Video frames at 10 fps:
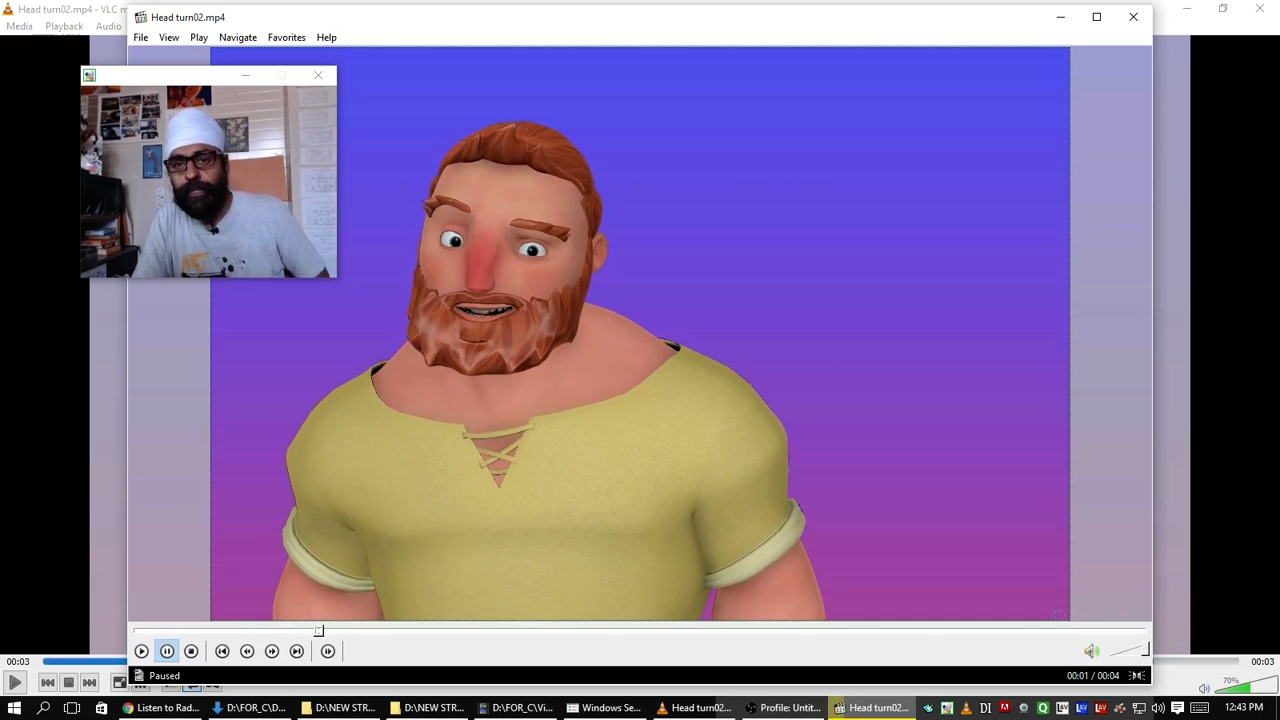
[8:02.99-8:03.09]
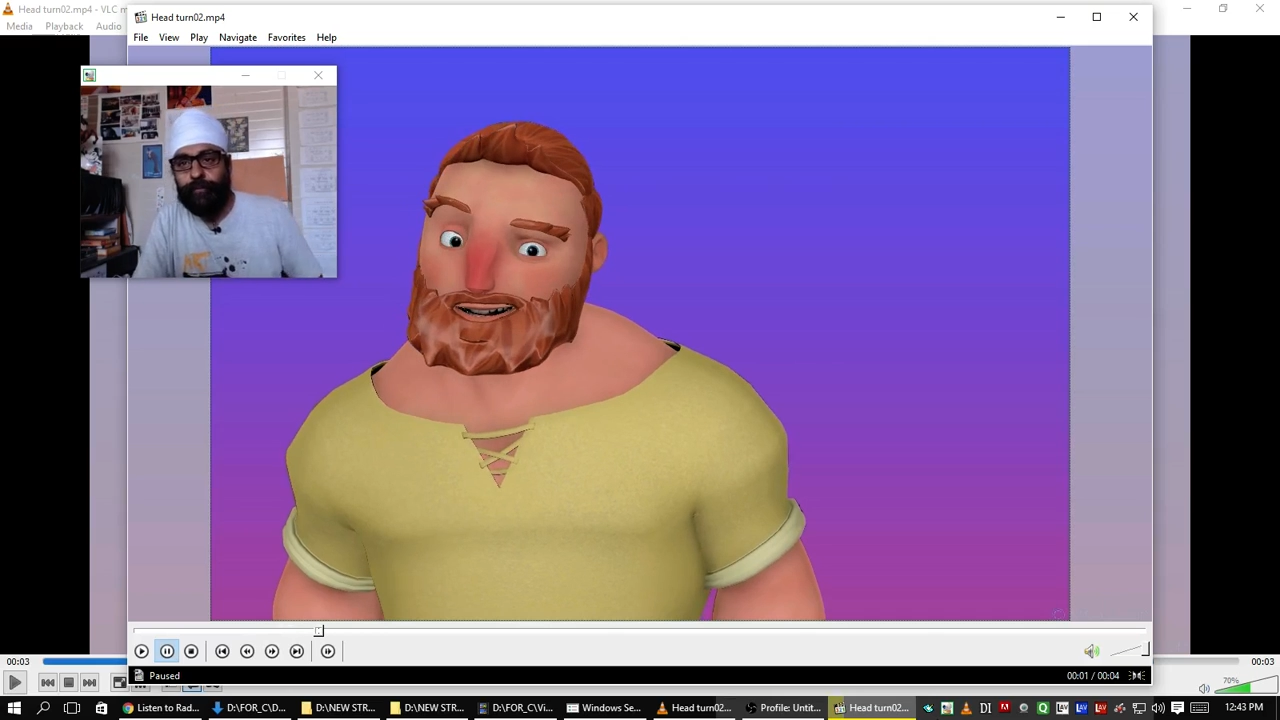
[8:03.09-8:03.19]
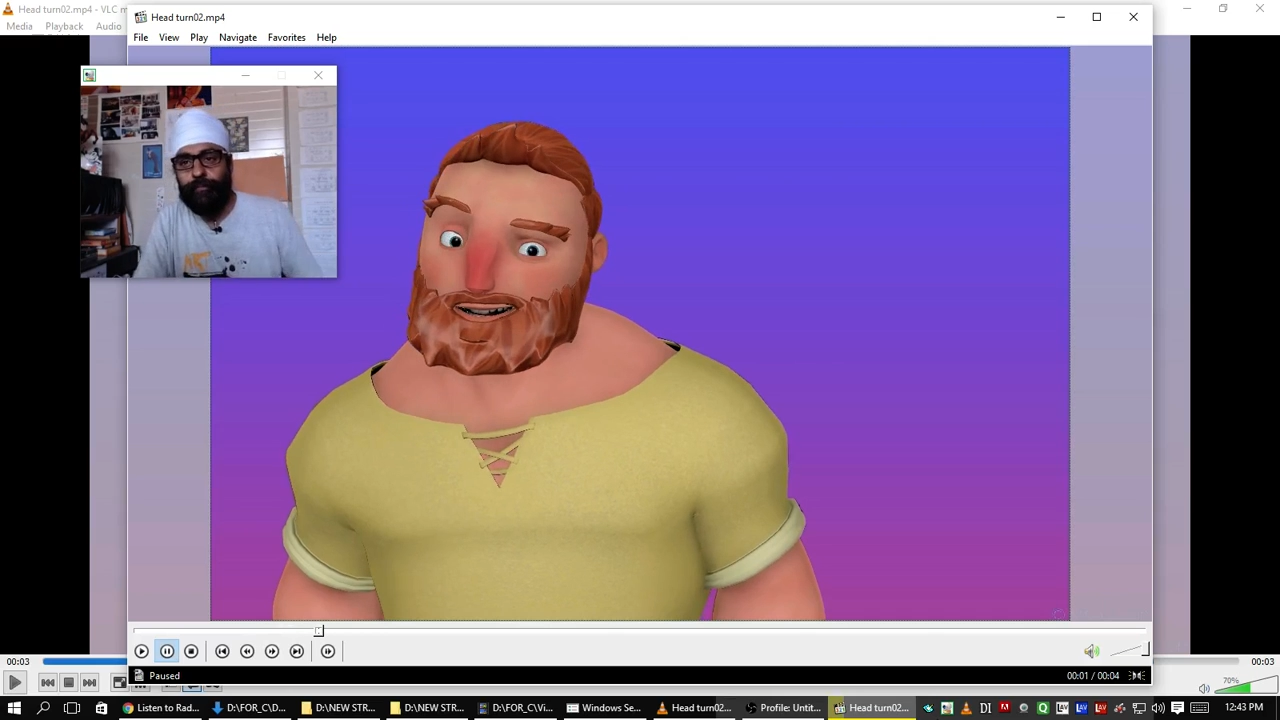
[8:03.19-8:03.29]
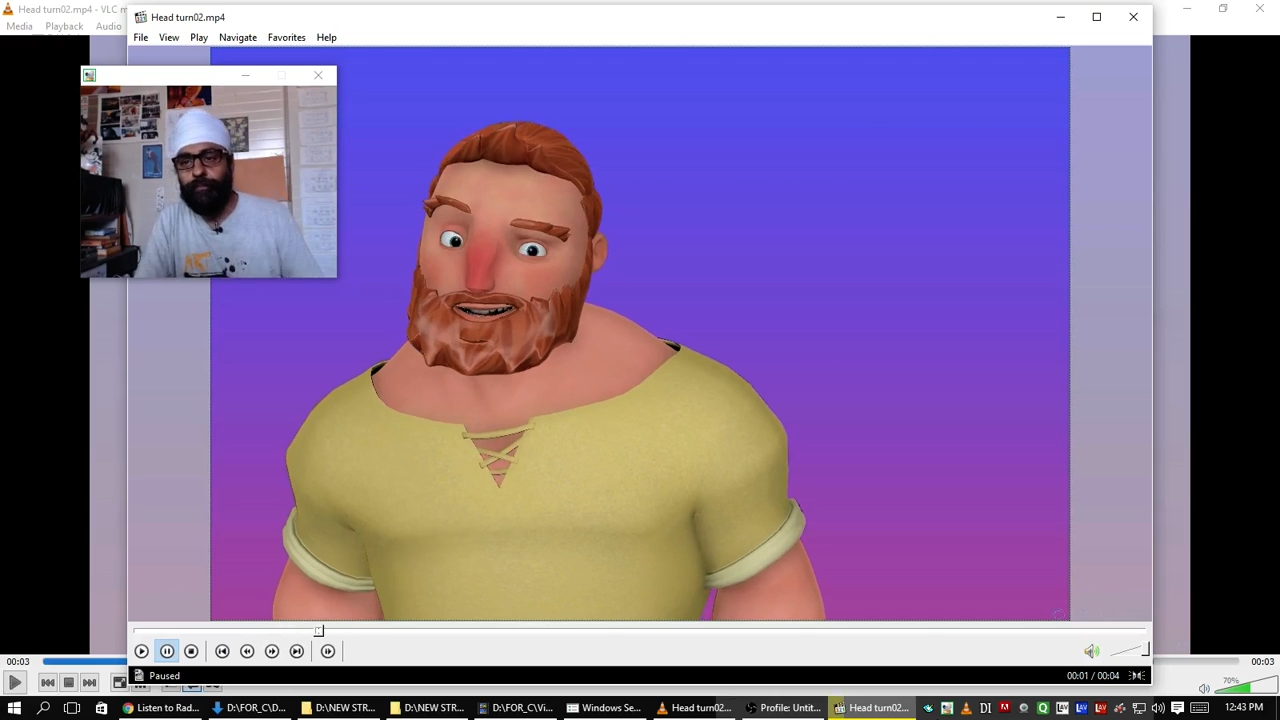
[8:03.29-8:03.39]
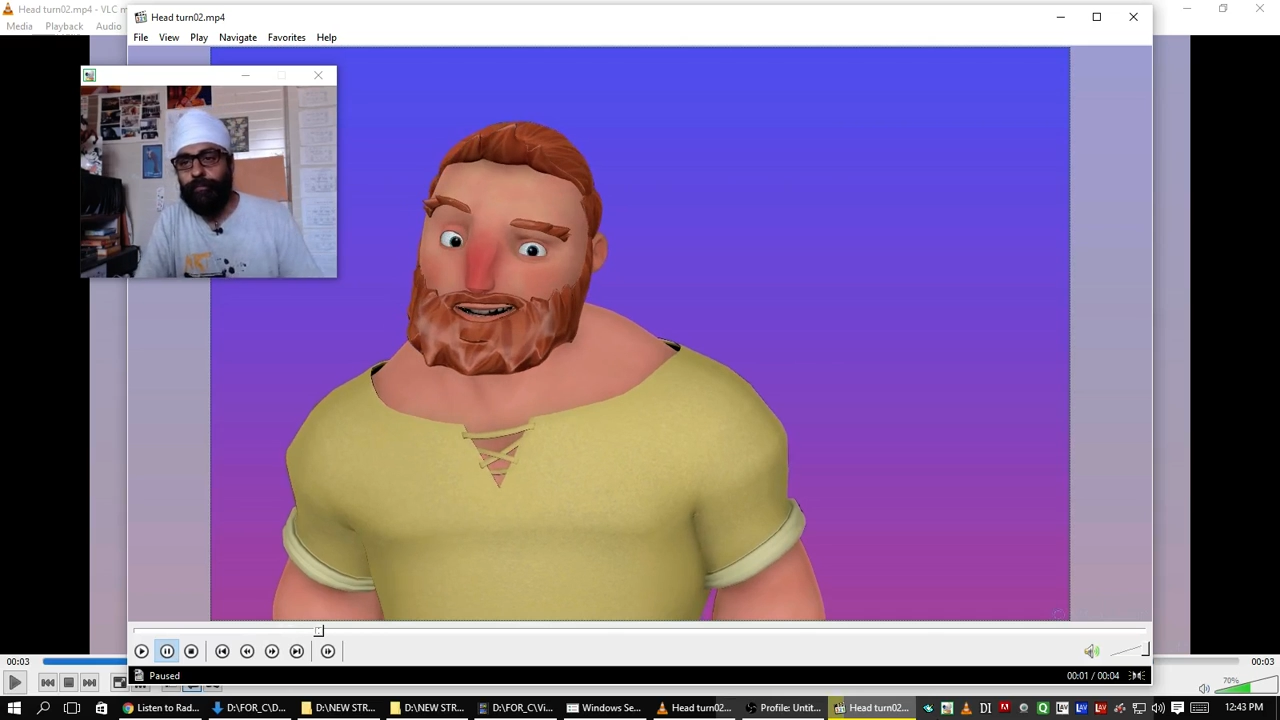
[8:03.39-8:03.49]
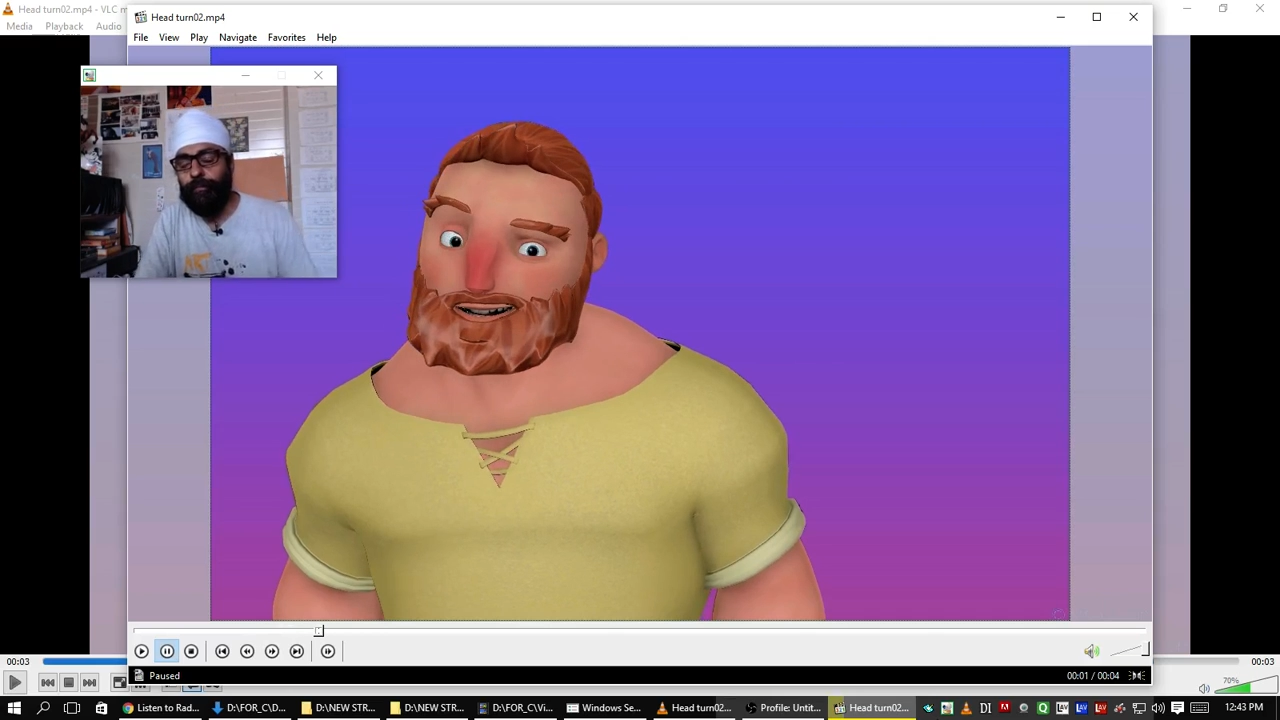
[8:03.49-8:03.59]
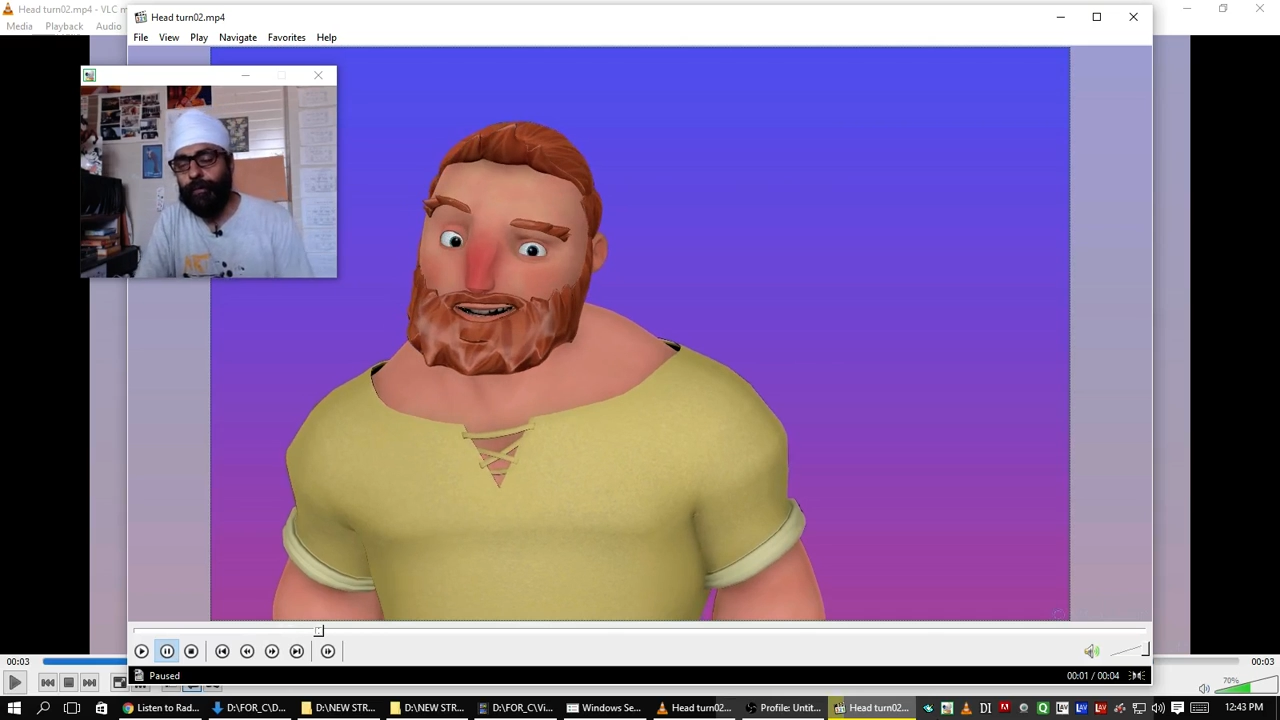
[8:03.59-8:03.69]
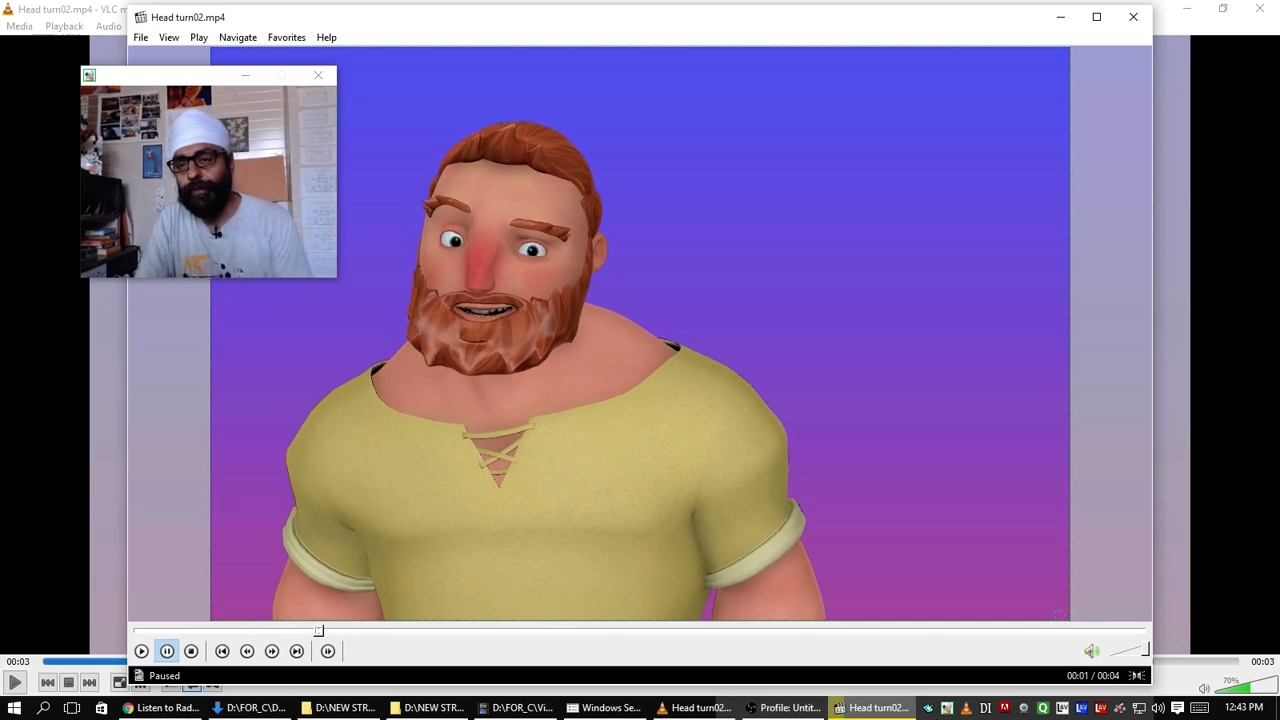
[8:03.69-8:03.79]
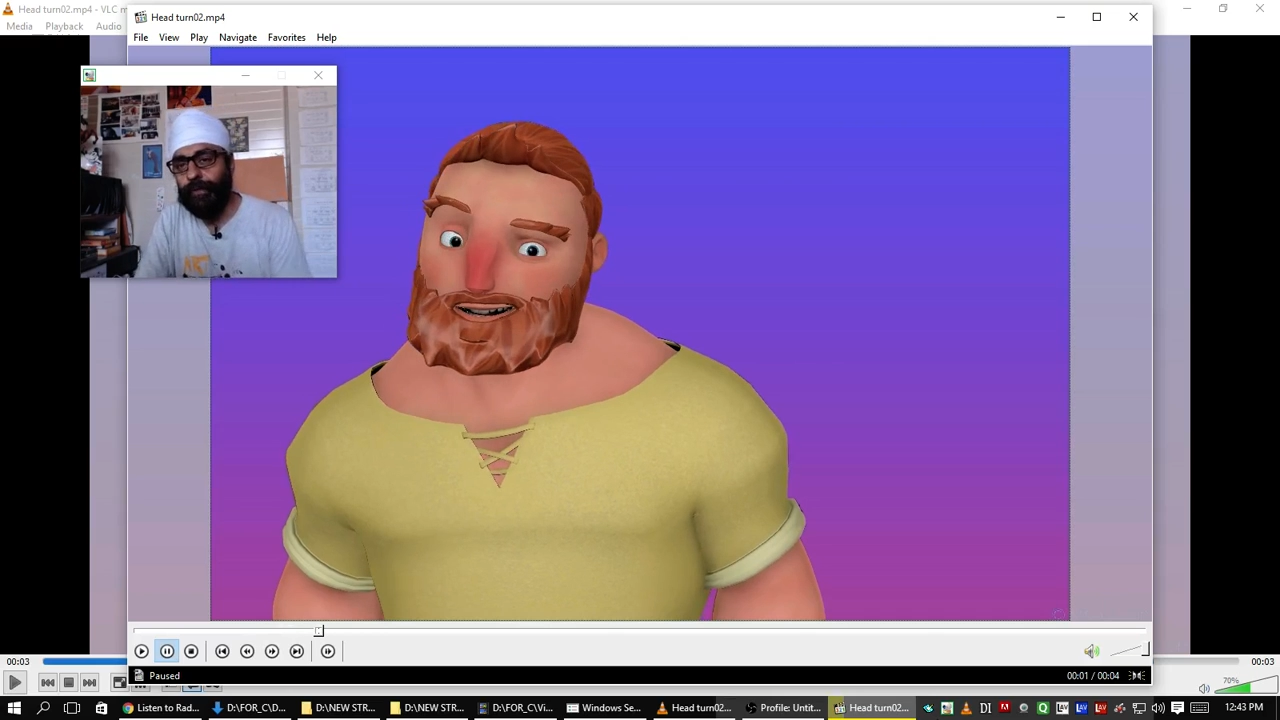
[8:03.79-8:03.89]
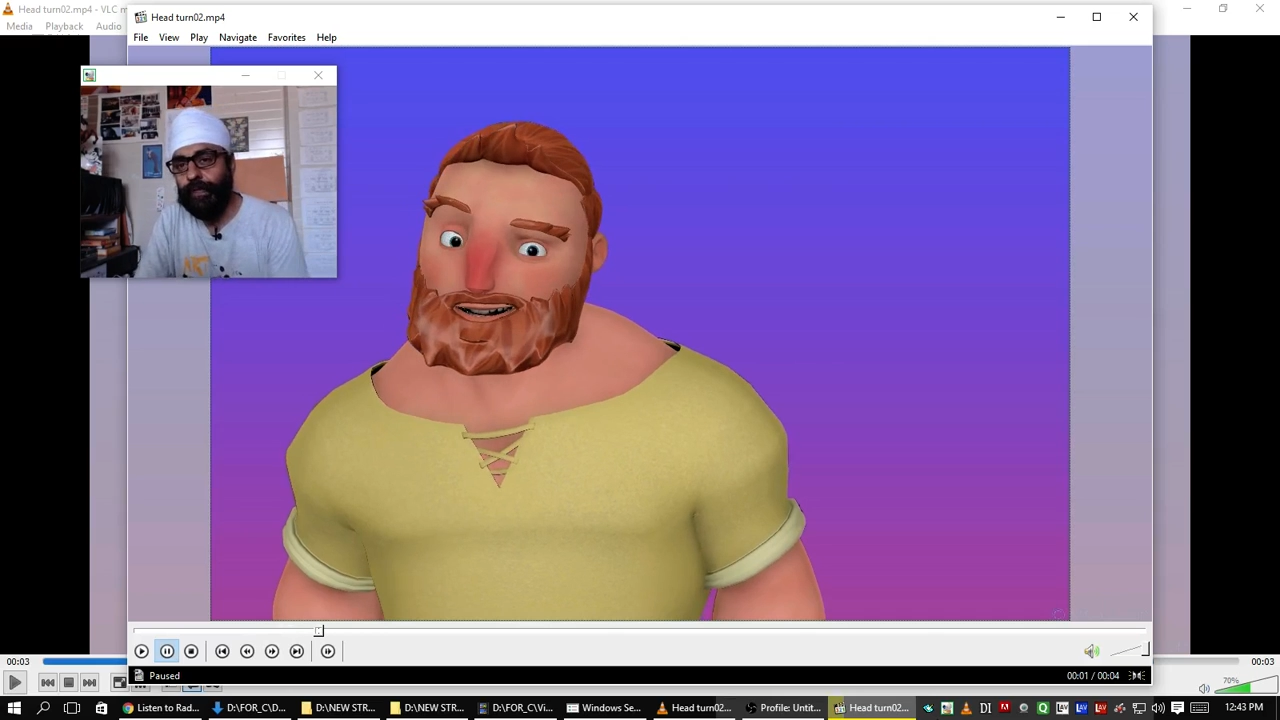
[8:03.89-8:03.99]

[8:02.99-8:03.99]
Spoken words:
maybe the